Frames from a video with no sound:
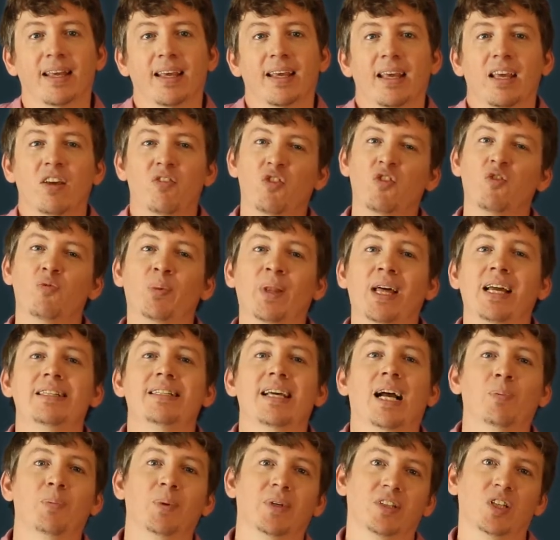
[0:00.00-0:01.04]
If you've played
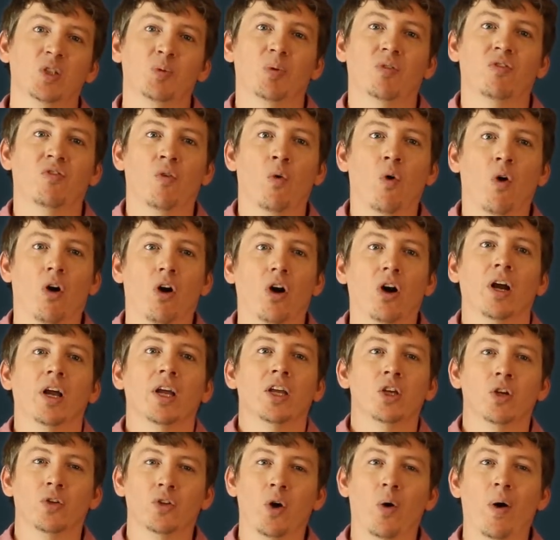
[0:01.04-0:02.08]
deck builders before,
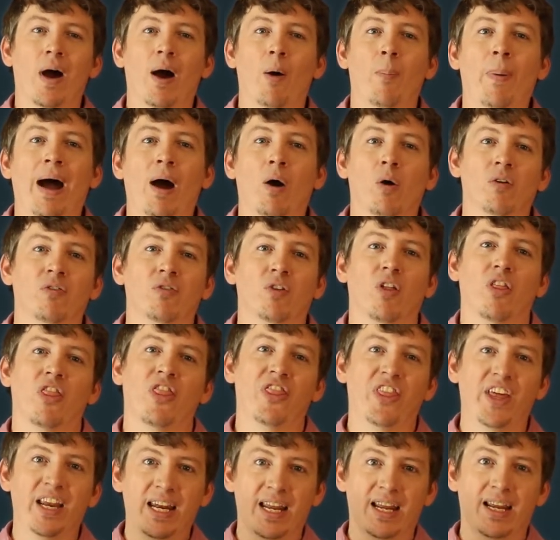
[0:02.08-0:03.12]
you'll know how powerful
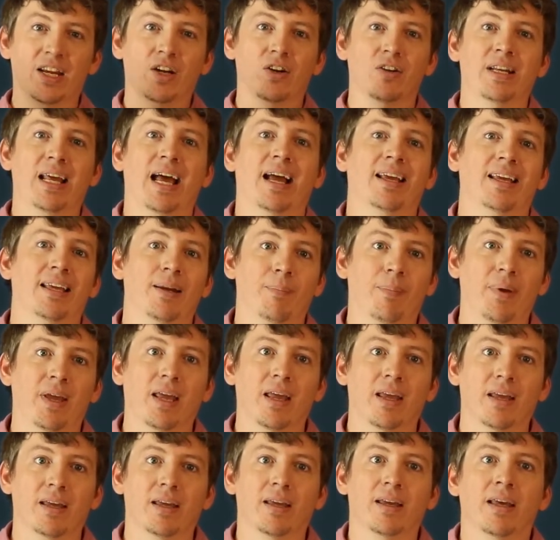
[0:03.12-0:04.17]
thinning your deck can
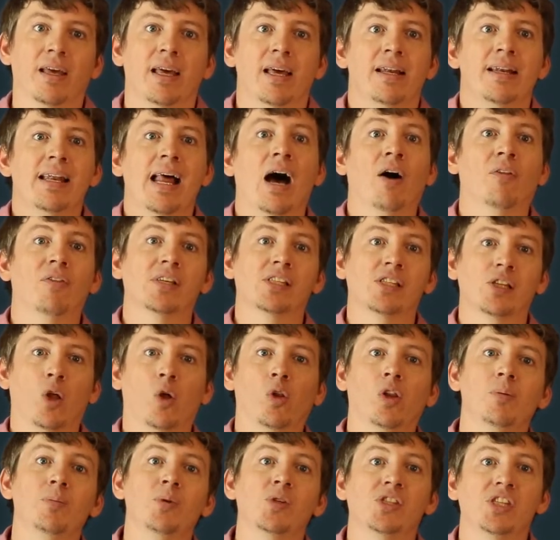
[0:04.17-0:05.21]
be. Now this
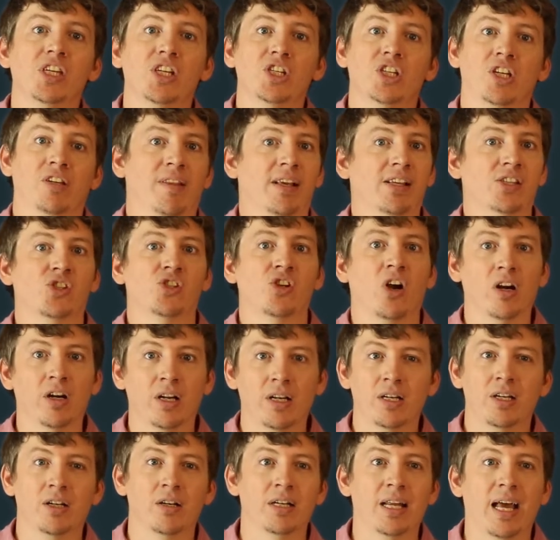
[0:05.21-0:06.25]
lowly musician that started
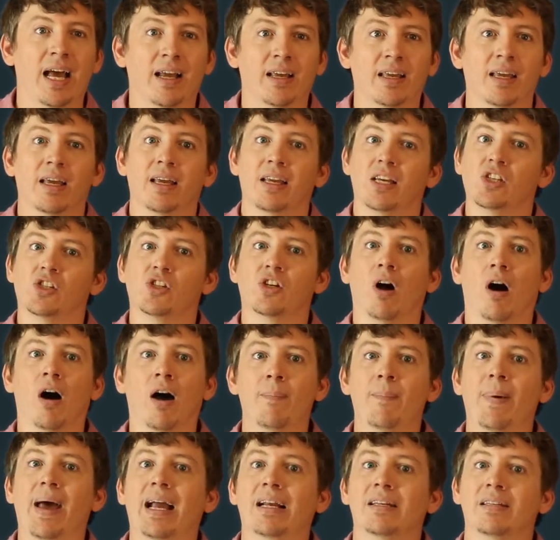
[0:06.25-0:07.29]
in your deck is
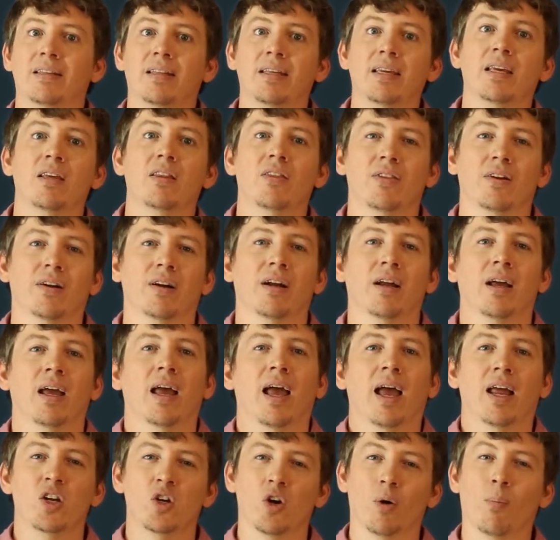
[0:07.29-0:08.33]
gone back to the ether,
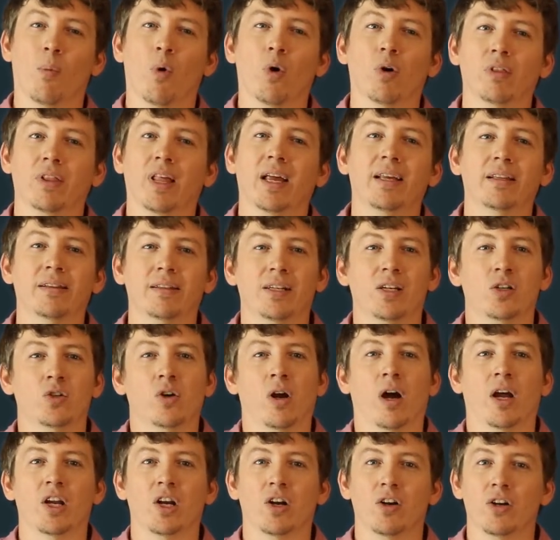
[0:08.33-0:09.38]
and you're more likely to
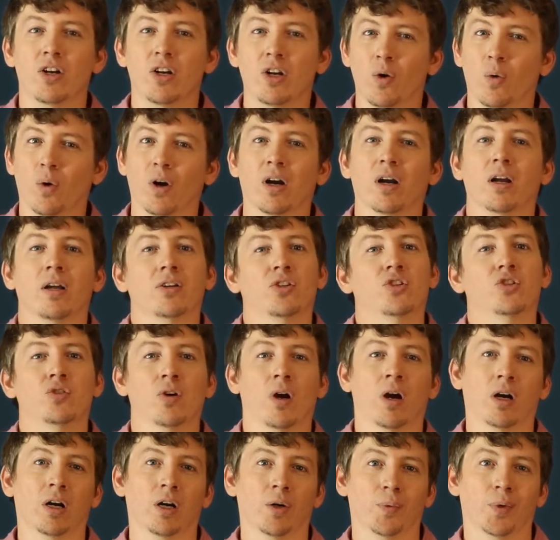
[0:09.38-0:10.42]
draw your newer,
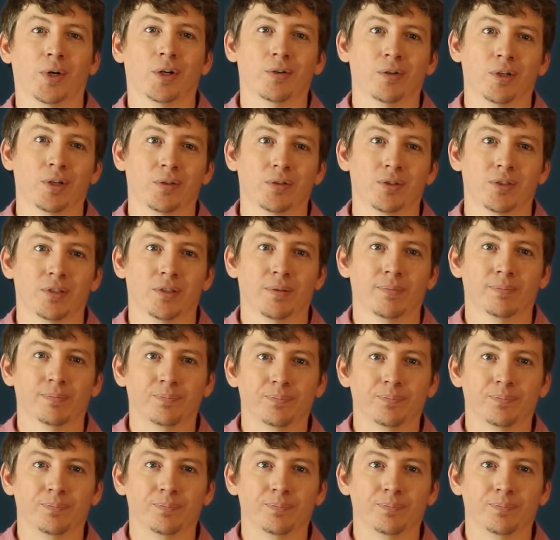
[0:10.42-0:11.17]
stronger recruits.